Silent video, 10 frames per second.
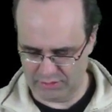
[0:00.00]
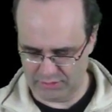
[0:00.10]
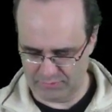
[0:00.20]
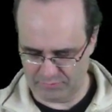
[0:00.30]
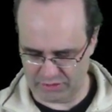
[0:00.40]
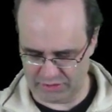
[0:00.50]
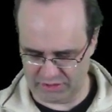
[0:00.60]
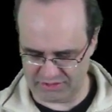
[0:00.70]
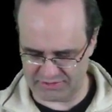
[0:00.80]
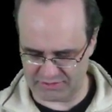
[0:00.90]

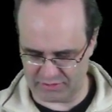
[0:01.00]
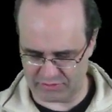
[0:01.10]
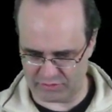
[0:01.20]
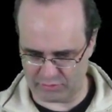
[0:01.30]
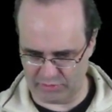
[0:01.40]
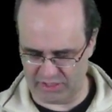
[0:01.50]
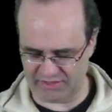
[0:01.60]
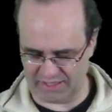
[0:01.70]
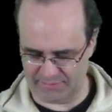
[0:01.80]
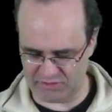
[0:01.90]
plus 3
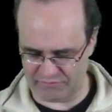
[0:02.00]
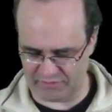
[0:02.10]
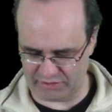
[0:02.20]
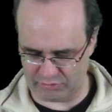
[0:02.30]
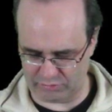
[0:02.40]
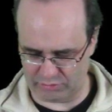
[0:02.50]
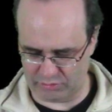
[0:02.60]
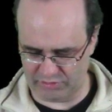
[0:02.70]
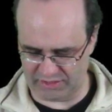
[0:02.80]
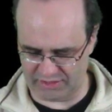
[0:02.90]
times the vector 2,
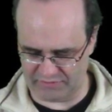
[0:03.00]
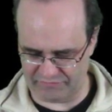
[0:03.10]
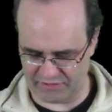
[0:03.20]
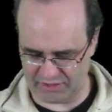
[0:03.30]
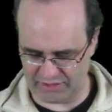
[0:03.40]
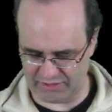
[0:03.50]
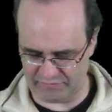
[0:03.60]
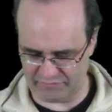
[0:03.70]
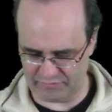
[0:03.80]
-5.